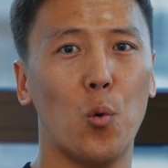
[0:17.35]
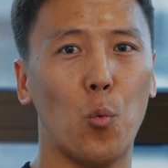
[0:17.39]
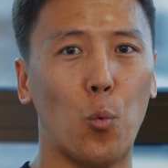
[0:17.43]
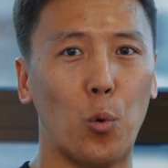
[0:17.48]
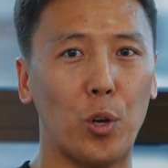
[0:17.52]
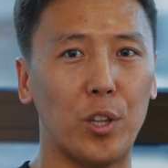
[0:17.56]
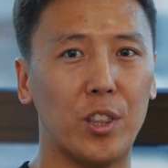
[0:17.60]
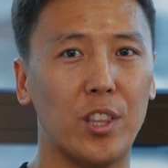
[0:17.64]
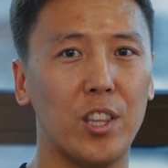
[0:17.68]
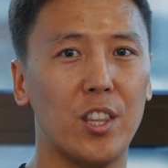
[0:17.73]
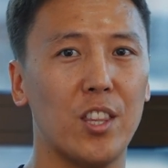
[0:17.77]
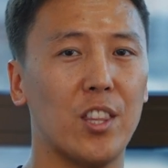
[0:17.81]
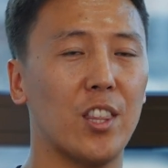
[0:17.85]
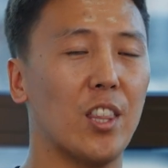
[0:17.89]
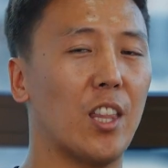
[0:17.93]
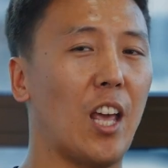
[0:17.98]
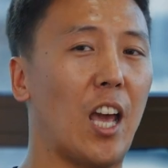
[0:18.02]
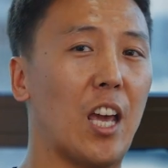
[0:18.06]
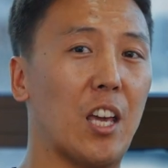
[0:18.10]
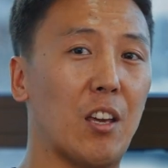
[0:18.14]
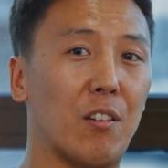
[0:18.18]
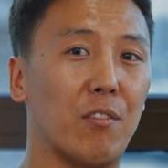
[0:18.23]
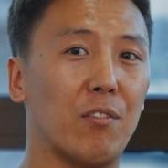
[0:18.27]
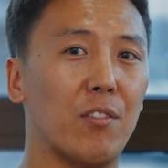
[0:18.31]
with
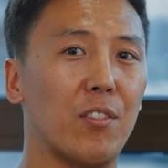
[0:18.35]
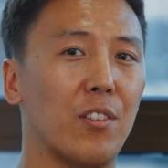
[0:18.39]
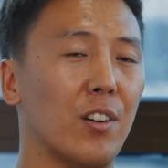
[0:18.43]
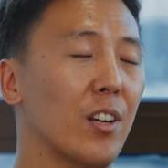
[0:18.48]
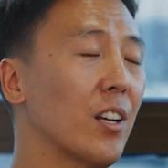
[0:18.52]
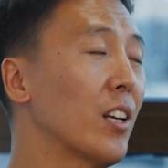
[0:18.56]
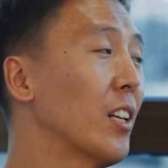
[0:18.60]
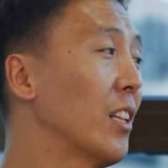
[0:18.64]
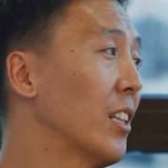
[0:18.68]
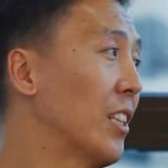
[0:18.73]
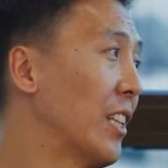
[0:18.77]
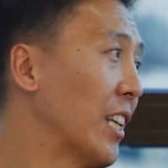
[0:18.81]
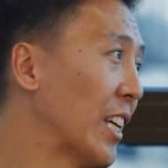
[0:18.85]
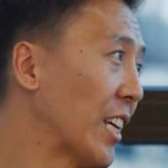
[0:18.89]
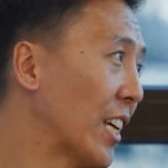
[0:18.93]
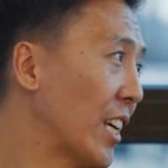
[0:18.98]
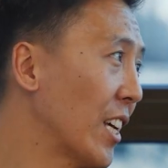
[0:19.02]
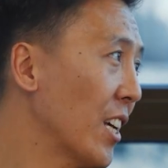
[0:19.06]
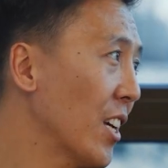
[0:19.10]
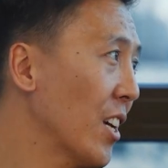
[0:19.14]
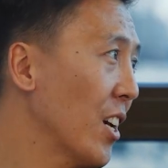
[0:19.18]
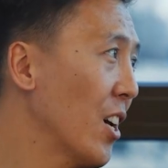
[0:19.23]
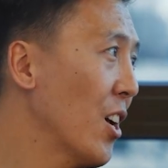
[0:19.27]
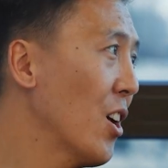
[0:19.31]
Dave
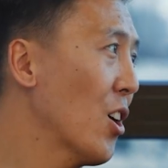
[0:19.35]
Lee,